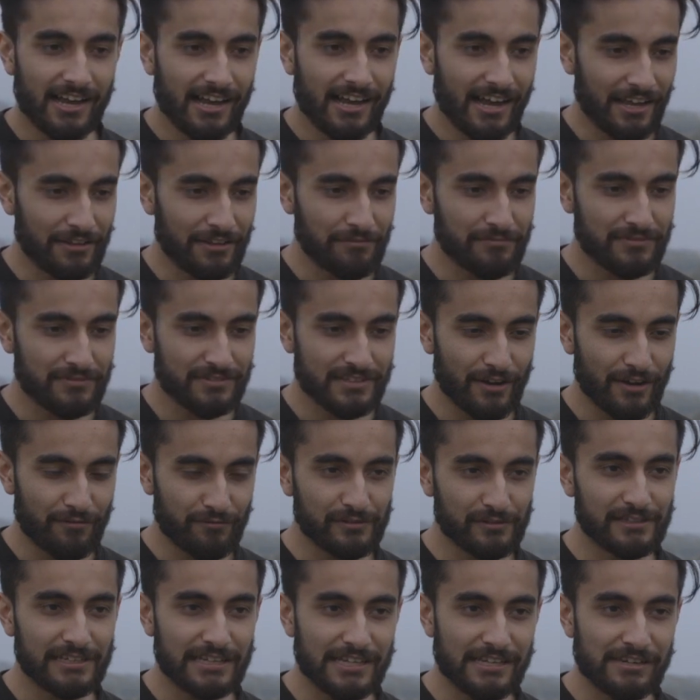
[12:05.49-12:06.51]
and
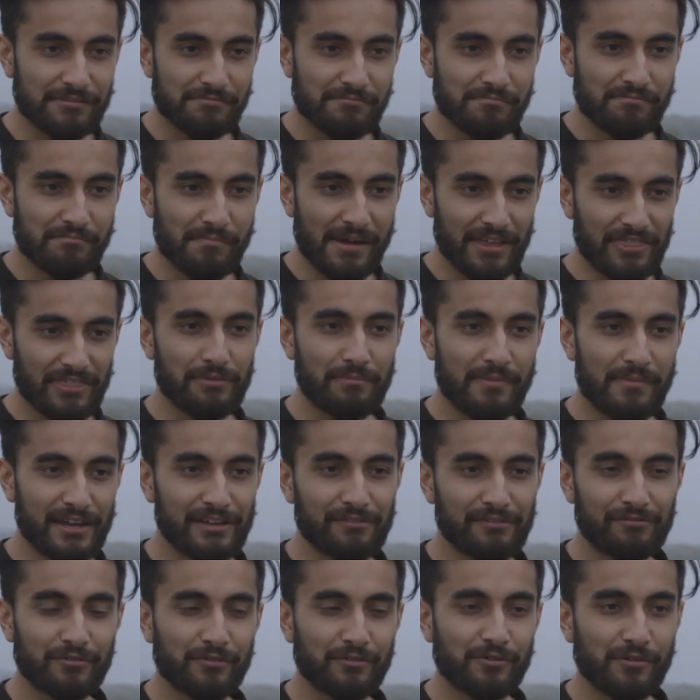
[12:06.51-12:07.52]
definitely met the
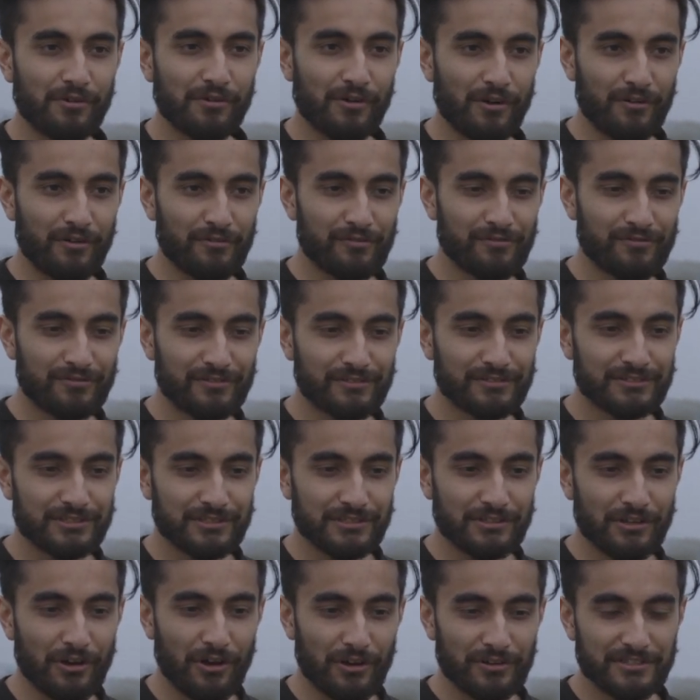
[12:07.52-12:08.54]
metaphor of
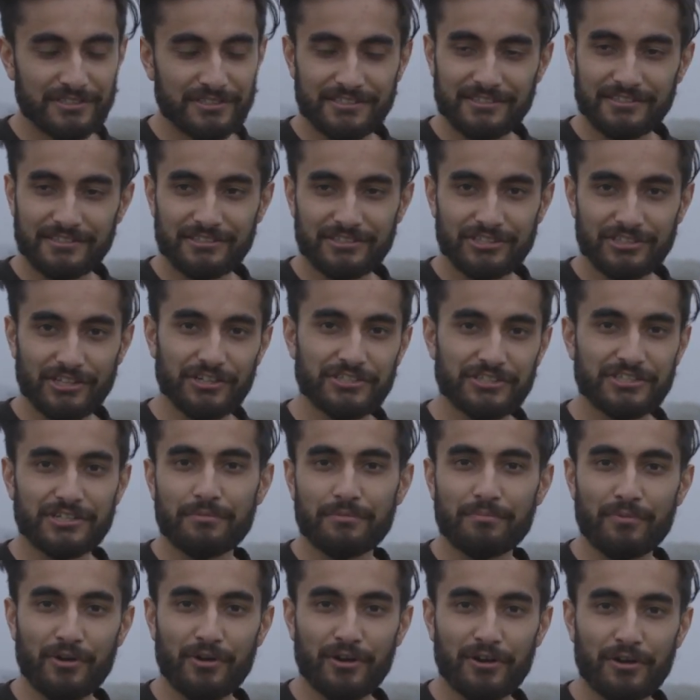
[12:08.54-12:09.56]
do not judge a
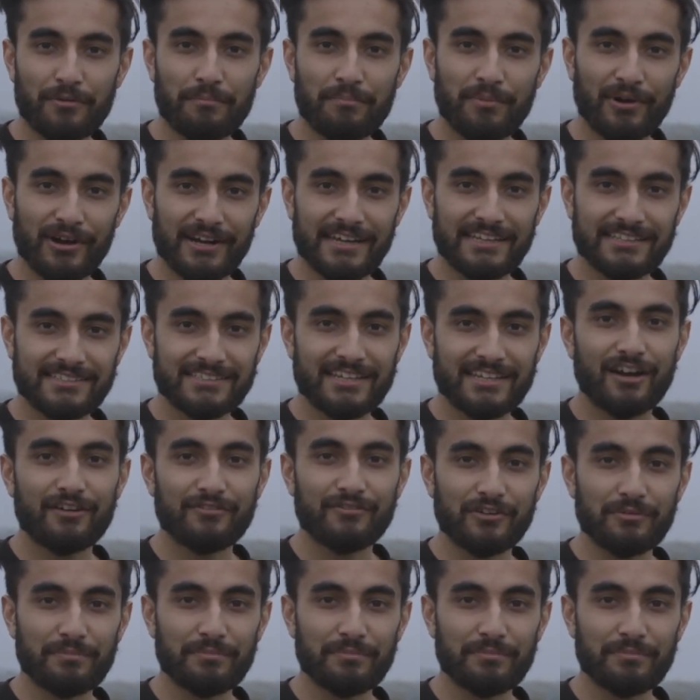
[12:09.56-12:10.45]
book by its cover,